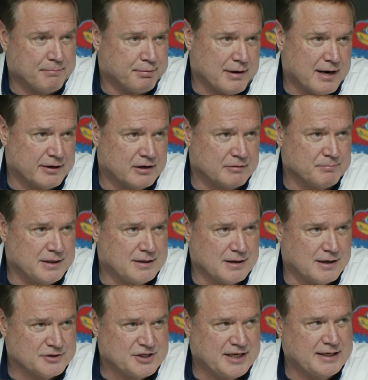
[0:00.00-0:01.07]
proud of him
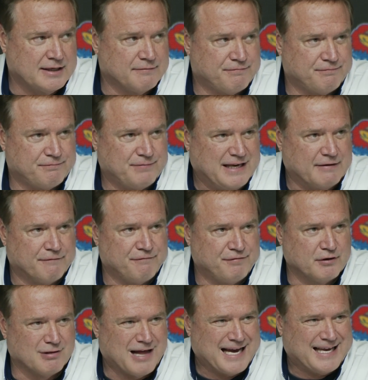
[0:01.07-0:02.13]
because he didn't
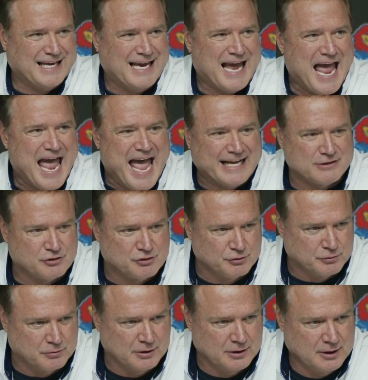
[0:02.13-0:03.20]
feel like he had to